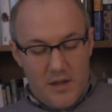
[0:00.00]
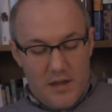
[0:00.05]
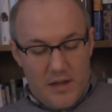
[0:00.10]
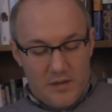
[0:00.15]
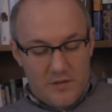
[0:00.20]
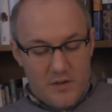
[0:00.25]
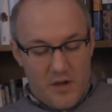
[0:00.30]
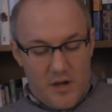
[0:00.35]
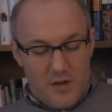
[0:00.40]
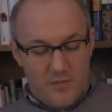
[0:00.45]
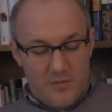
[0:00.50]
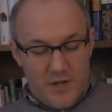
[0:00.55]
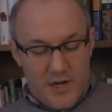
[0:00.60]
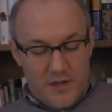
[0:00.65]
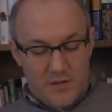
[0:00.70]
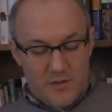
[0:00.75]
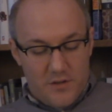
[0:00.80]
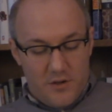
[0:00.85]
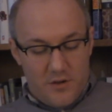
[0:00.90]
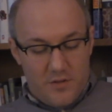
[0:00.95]
as
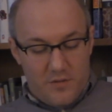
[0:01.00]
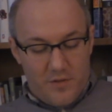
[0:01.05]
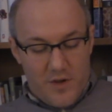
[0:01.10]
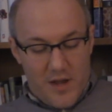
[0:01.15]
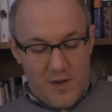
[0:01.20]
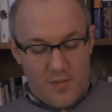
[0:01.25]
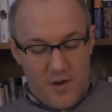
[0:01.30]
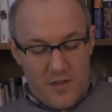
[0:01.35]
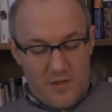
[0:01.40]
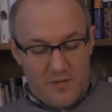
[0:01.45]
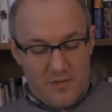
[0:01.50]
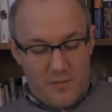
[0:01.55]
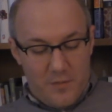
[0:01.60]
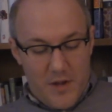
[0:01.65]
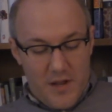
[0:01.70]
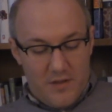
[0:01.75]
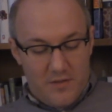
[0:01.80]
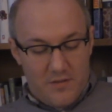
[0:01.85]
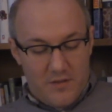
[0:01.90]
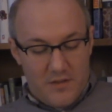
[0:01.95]
objects unified by the
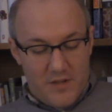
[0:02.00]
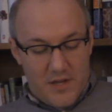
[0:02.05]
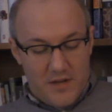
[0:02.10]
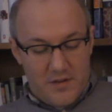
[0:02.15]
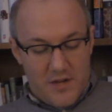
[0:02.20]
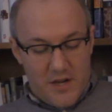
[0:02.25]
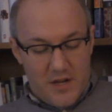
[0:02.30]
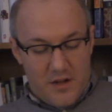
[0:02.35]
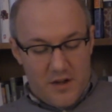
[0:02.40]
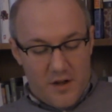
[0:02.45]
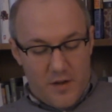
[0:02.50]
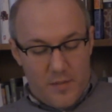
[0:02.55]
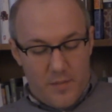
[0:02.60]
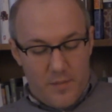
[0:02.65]
space that they take up.